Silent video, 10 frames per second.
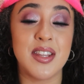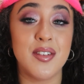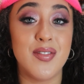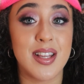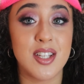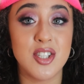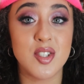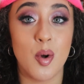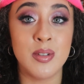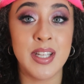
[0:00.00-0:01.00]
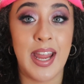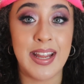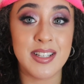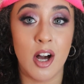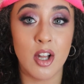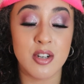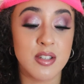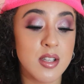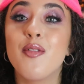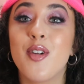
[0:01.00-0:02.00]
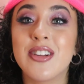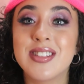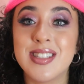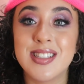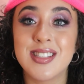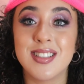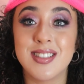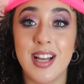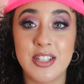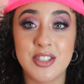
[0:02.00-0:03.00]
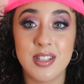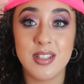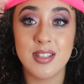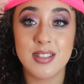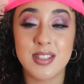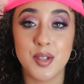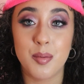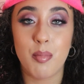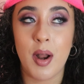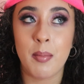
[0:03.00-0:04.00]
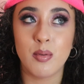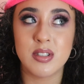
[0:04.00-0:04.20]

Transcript: And the fact that she's only $8 versus the Tatcha Silk Primer,